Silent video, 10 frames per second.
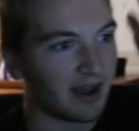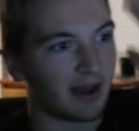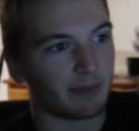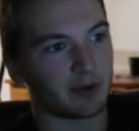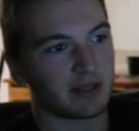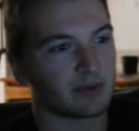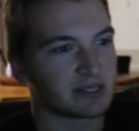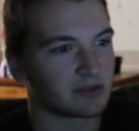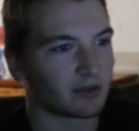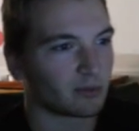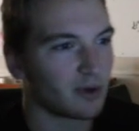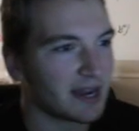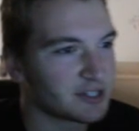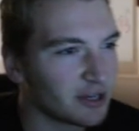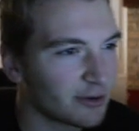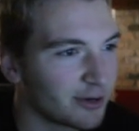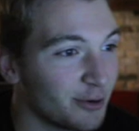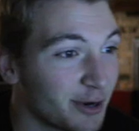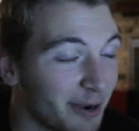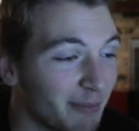But anyways, so the Rancho
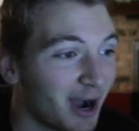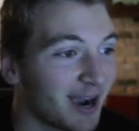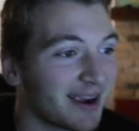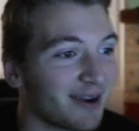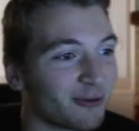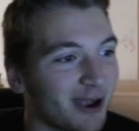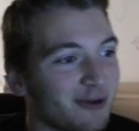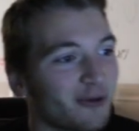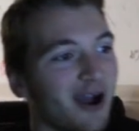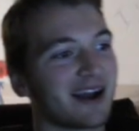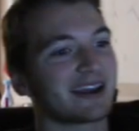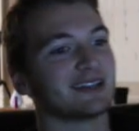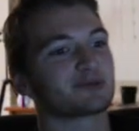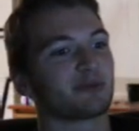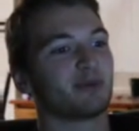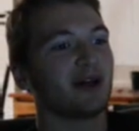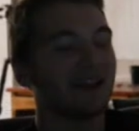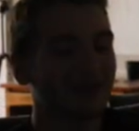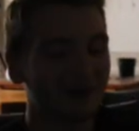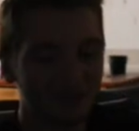Cucamonga Red Rockets, we're
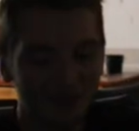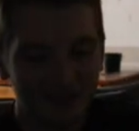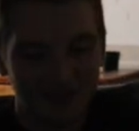playing them.